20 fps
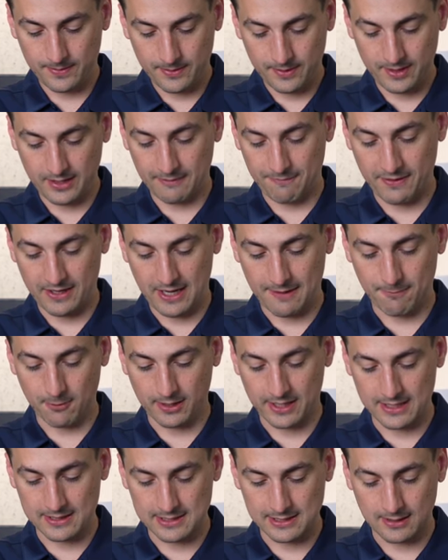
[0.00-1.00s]
If it ever
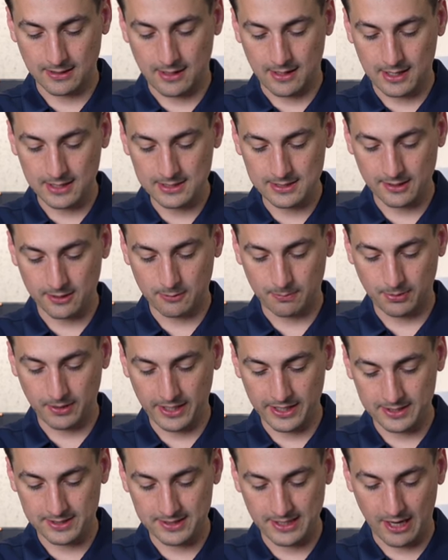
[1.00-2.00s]
gets lost, it'll play
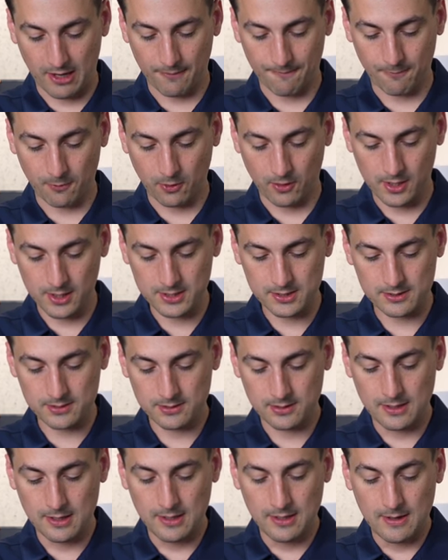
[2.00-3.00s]
a sound for us.
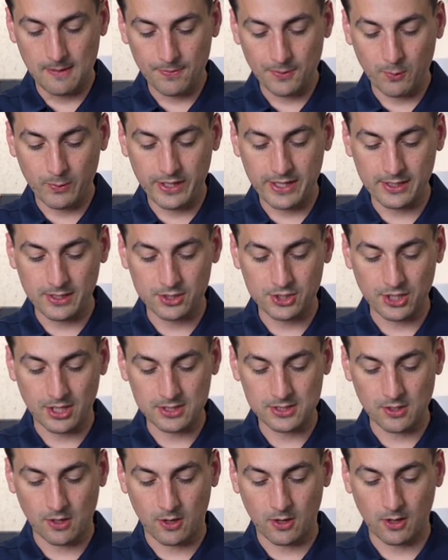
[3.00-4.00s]
We can
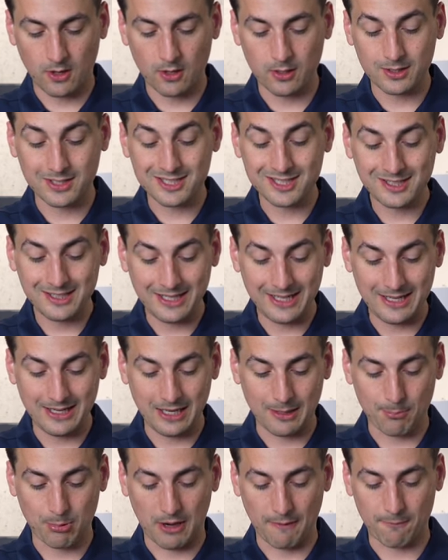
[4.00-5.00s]
adjust our cleaning
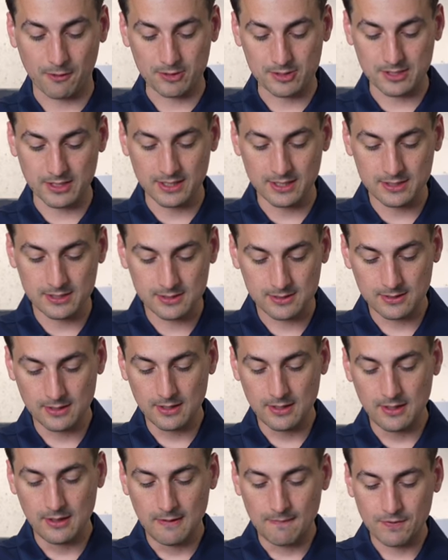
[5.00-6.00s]
preferences.
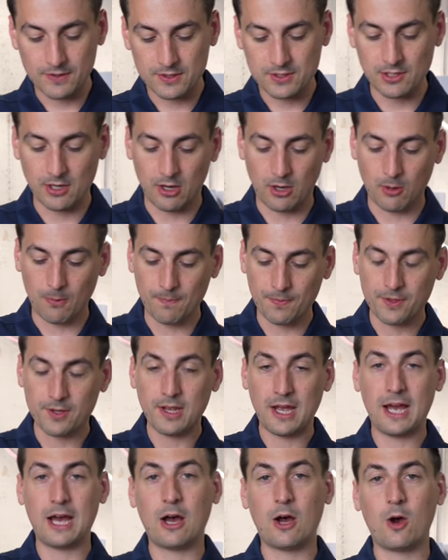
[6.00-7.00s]
So
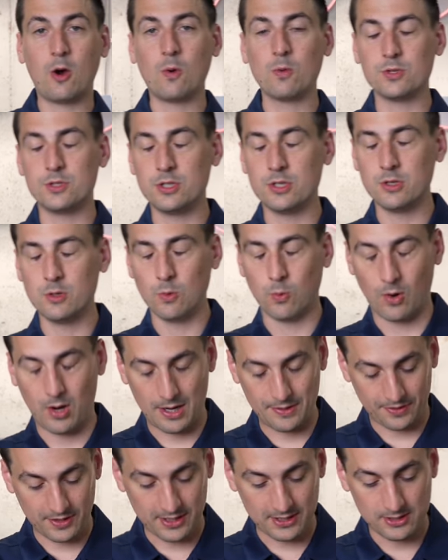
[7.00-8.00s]
how do you
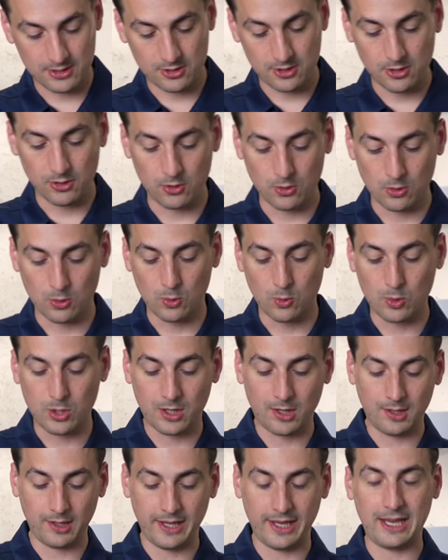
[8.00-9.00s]
want this to
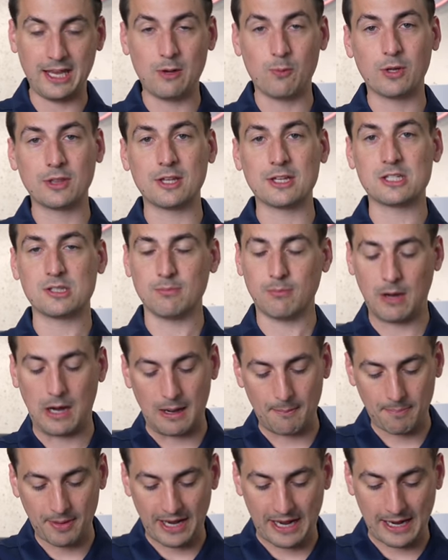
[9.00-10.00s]
clean with its
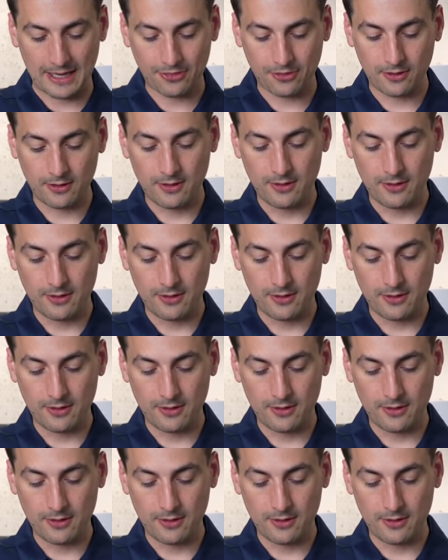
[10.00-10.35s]
mop path?